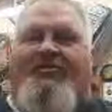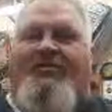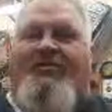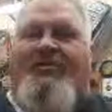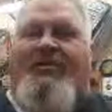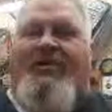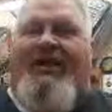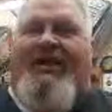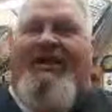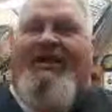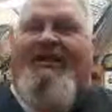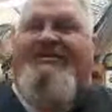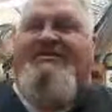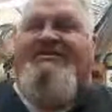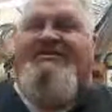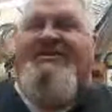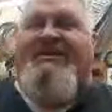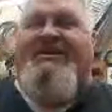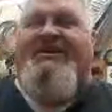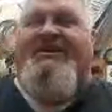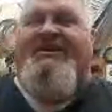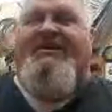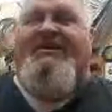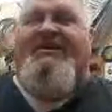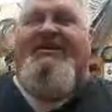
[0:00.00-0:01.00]
I can tell
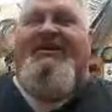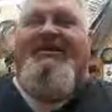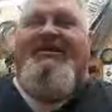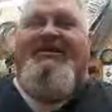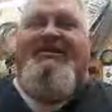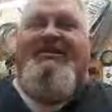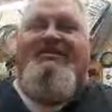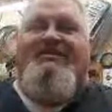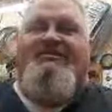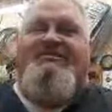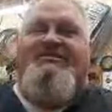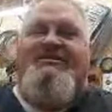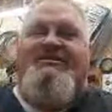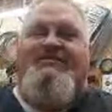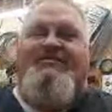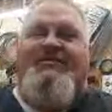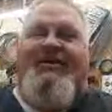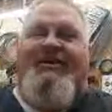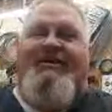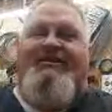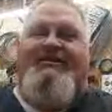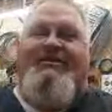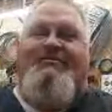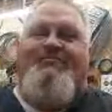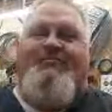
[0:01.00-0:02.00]
you that they seem like
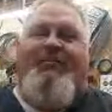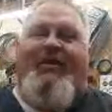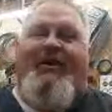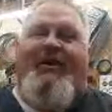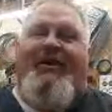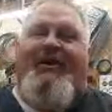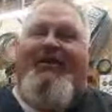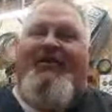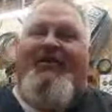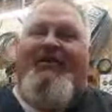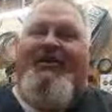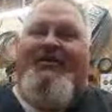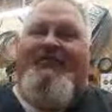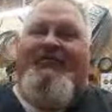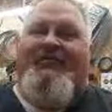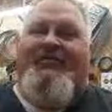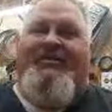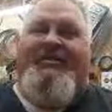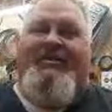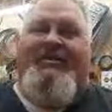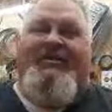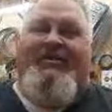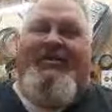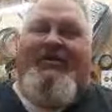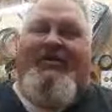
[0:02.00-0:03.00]
they piled everything
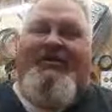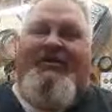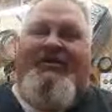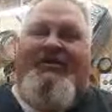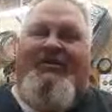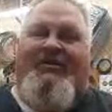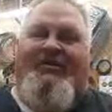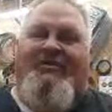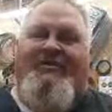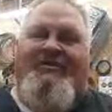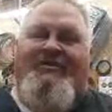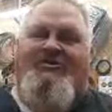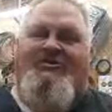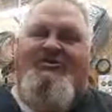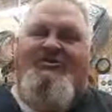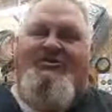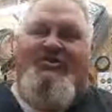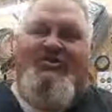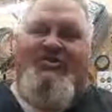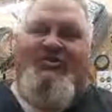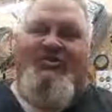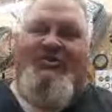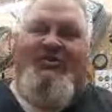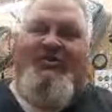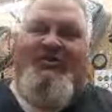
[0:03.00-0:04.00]
on there that you
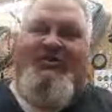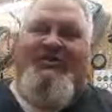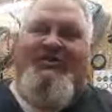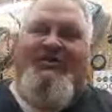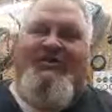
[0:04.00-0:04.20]
could